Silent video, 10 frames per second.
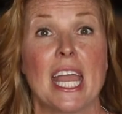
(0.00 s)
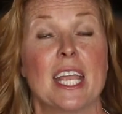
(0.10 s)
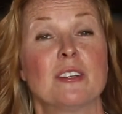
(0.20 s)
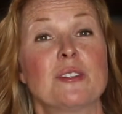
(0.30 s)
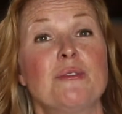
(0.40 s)

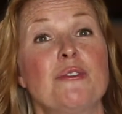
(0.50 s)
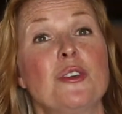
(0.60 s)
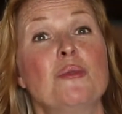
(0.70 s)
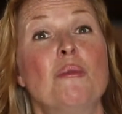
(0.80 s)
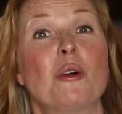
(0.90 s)
Here's a
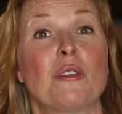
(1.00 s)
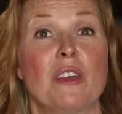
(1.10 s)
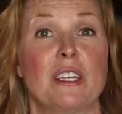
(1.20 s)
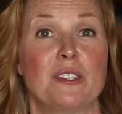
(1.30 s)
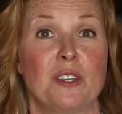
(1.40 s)
few more
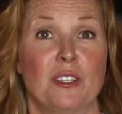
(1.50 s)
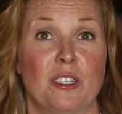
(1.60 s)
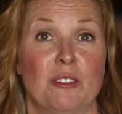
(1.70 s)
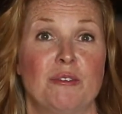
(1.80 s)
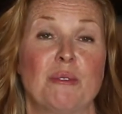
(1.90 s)
things you'll
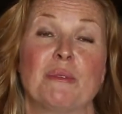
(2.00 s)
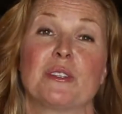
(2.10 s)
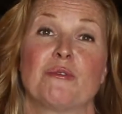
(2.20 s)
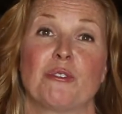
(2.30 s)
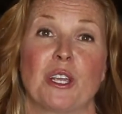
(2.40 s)
learn from
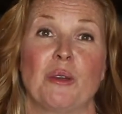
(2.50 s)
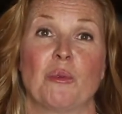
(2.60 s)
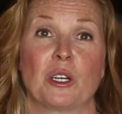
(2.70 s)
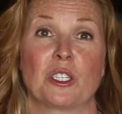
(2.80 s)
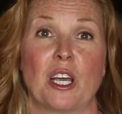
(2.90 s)
this free
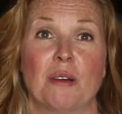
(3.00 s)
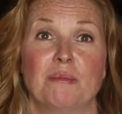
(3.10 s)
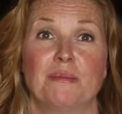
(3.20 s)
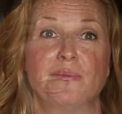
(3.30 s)
workshop.